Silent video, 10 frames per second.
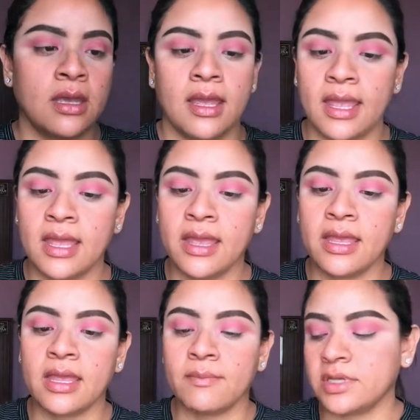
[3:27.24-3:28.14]

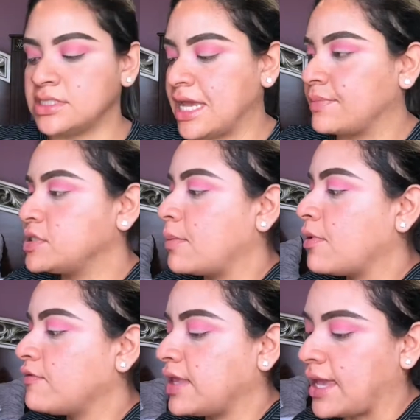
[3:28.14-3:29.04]
And I'm gonna tap some
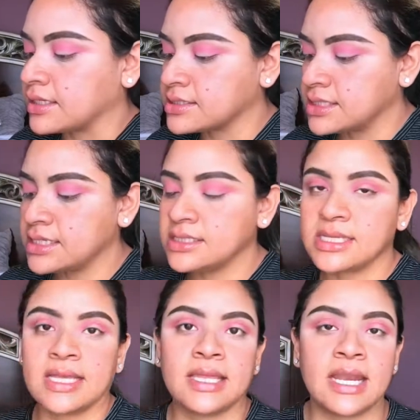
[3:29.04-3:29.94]
of the excess,
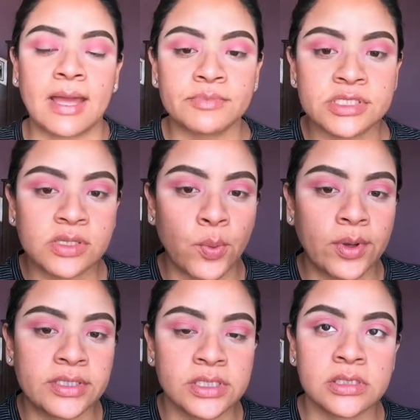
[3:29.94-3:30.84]
and then I'm just
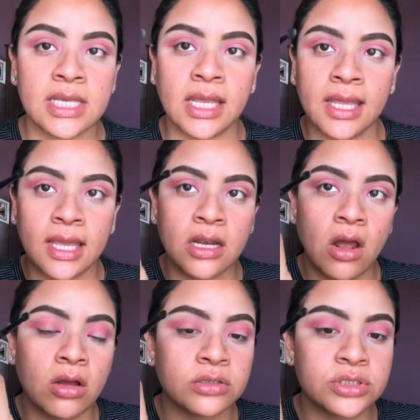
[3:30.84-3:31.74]
going to take it
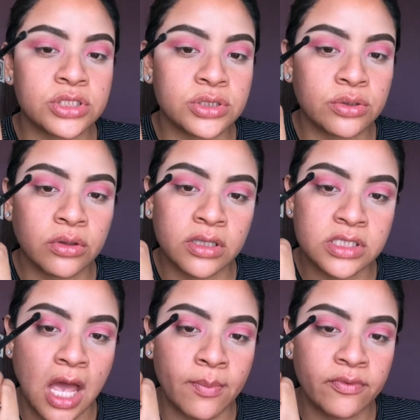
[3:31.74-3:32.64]
onto the
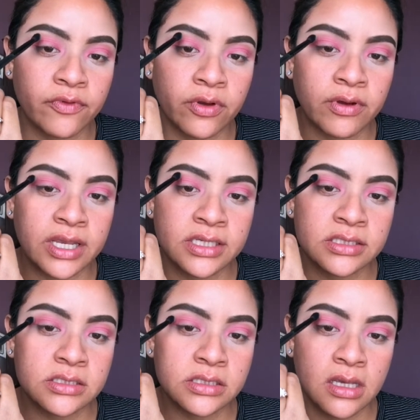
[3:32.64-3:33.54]
top of the
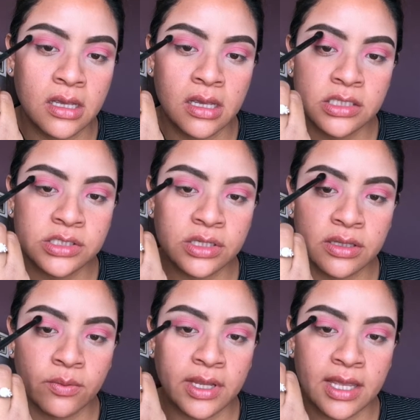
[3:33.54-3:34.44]
crease so
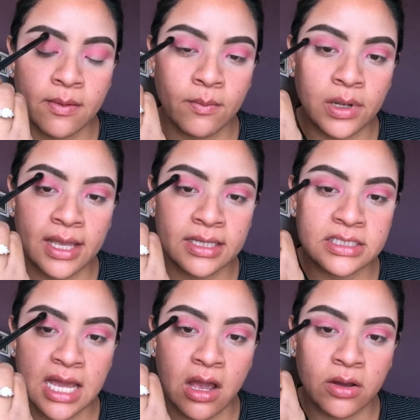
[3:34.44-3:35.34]
that we can blend
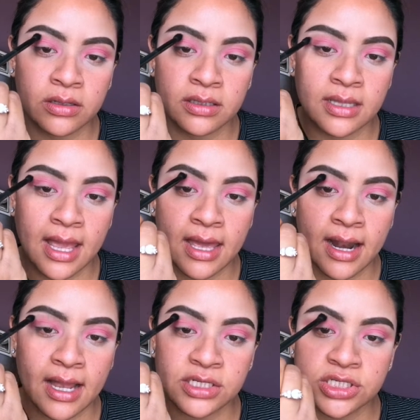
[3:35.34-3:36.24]
out that
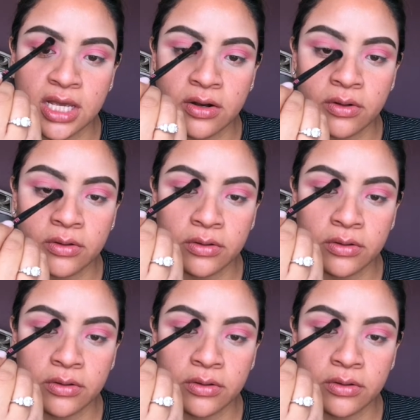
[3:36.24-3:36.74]
eyeshadow.